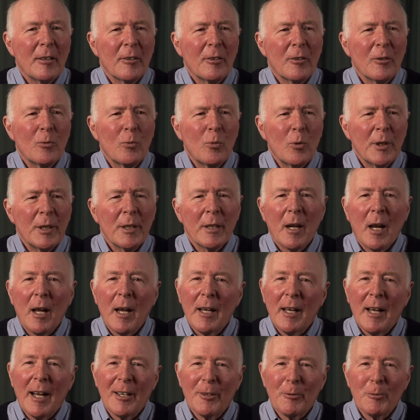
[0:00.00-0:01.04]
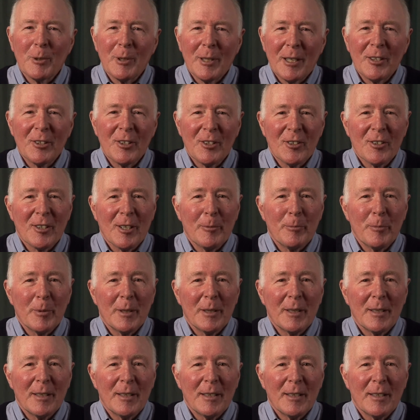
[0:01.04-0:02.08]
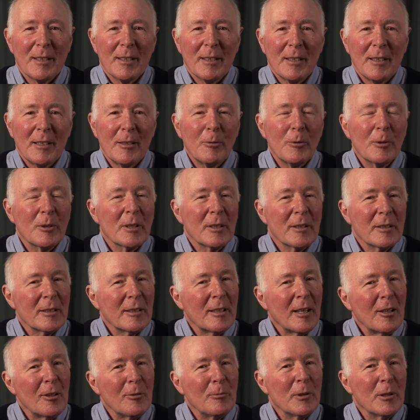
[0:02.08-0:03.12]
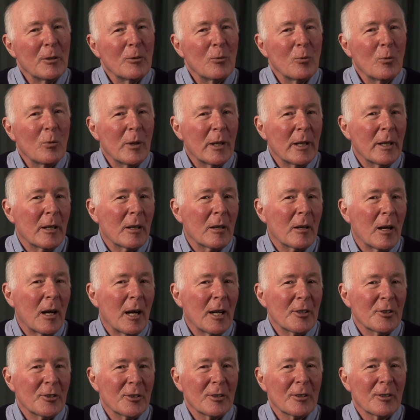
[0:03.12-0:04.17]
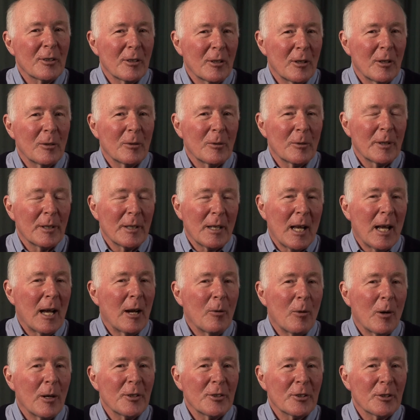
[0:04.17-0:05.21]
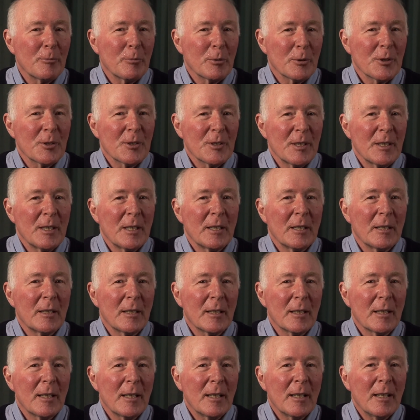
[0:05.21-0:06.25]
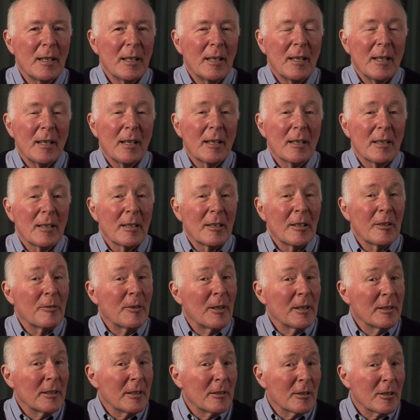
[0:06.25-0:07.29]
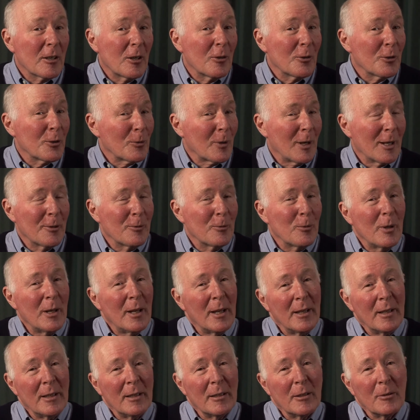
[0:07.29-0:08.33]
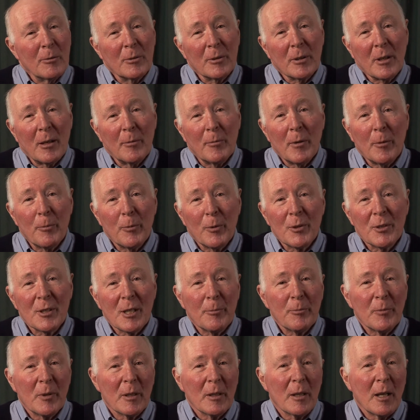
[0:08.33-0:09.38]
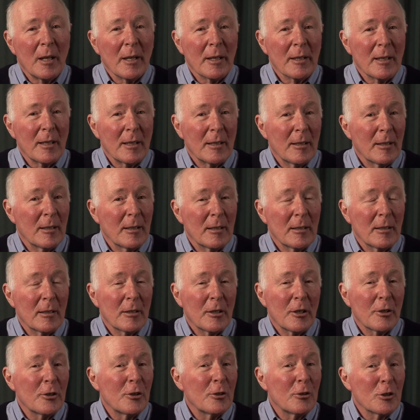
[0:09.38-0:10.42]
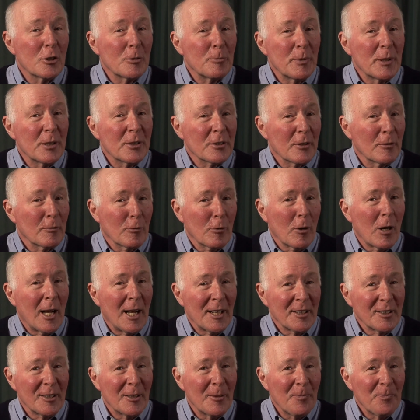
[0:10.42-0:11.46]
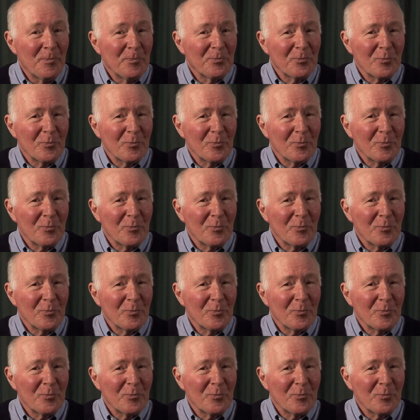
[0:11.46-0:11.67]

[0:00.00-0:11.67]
The wood and I had a relationship. It would tell me where I should go and how I should proceed. If I didn't go the right way, it would come up with something like a huge piece of rot